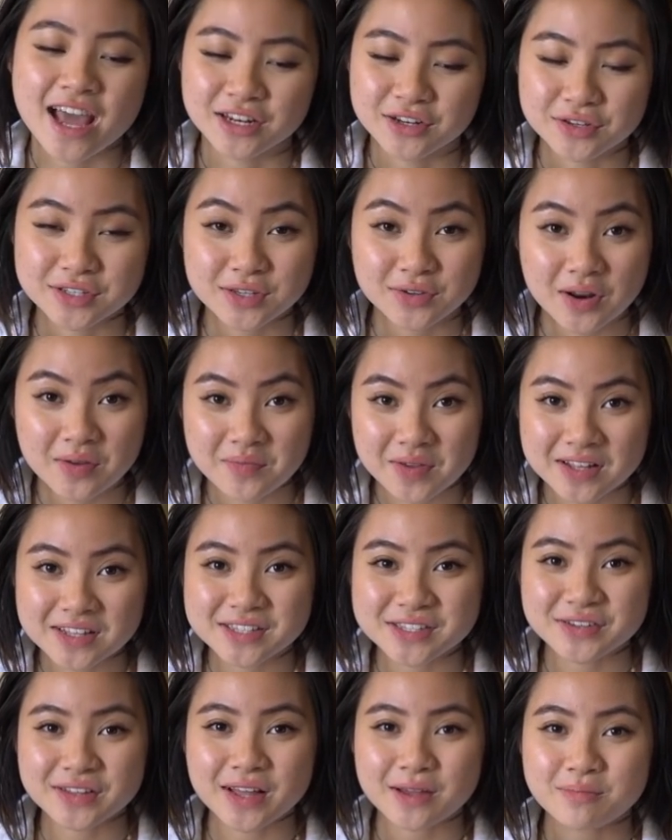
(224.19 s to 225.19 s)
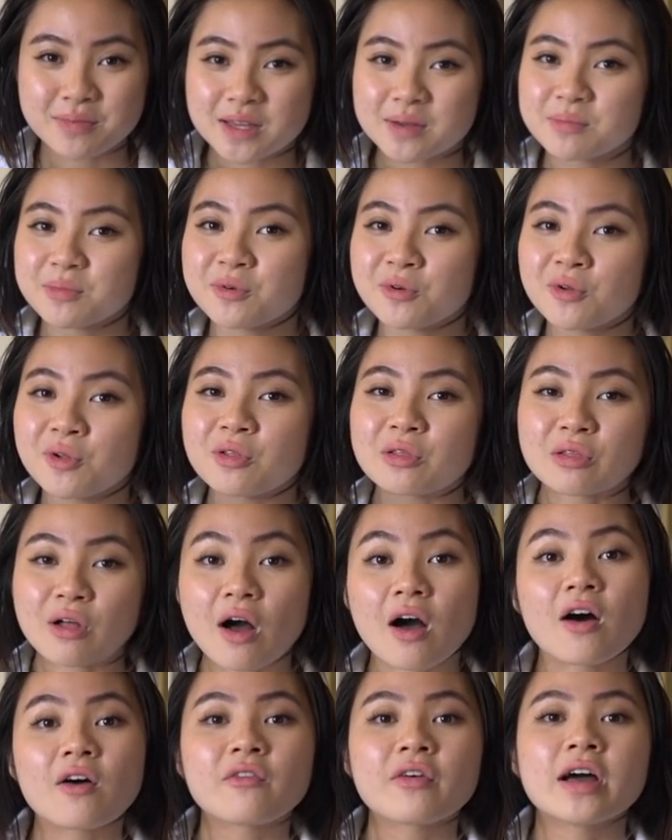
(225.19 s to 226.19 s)
Do you see what I mean? So like people
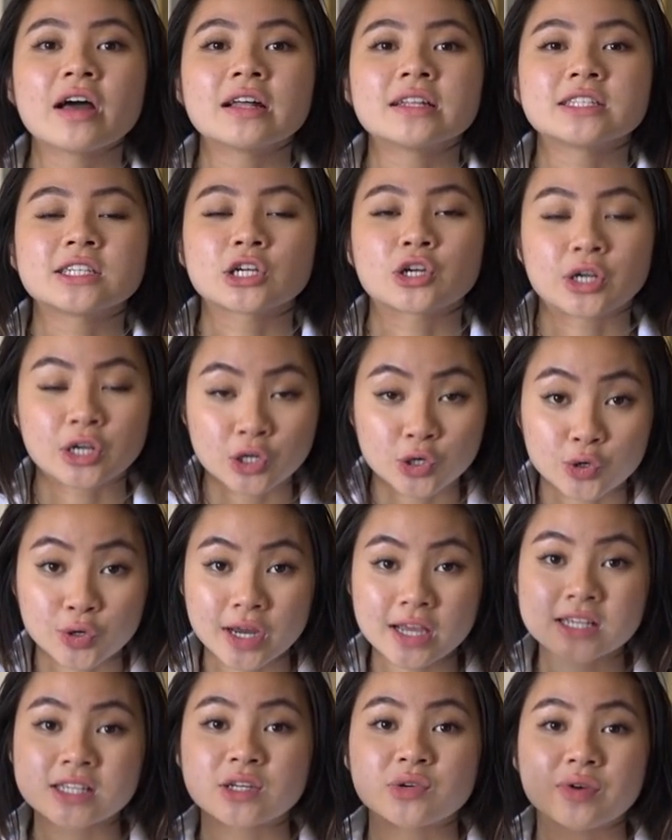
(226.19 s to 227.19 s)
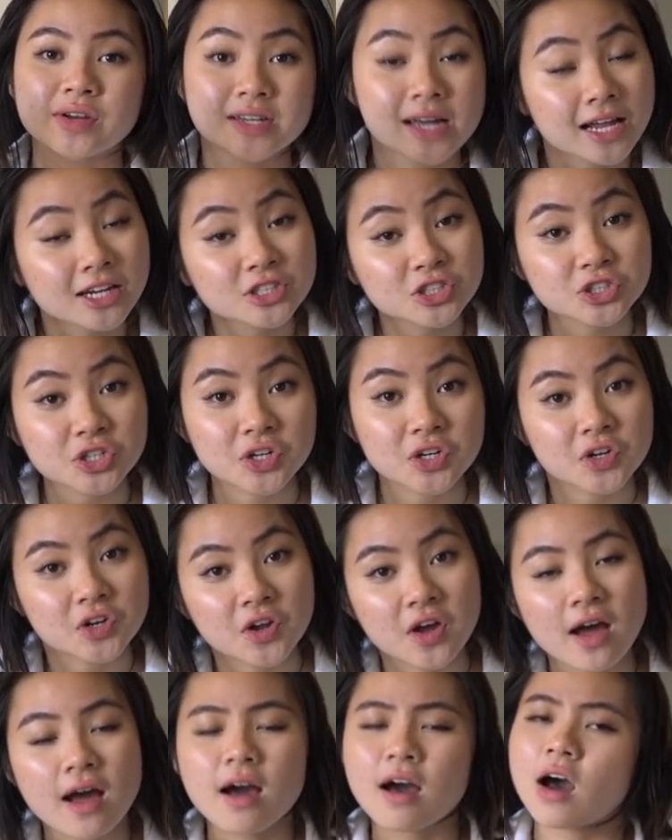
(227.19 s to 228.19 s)
love to increase the
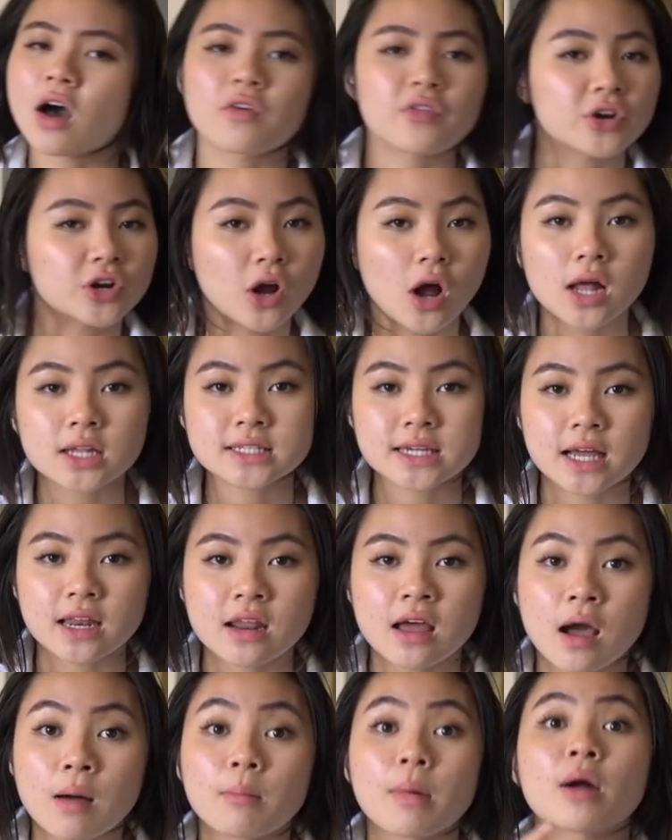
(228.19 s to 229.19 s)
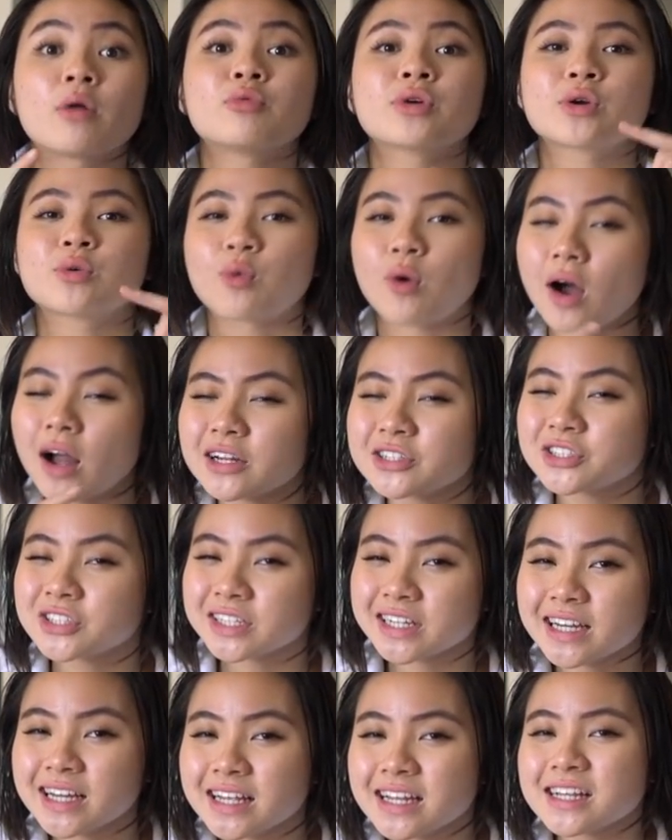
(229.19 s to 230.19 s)
retention of their content by
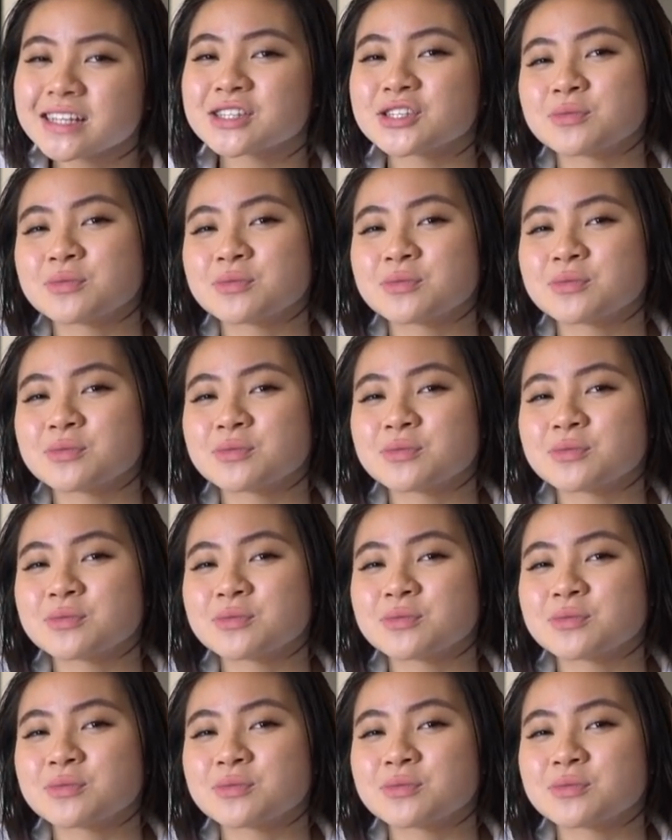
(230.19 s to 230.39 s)
rewatching it.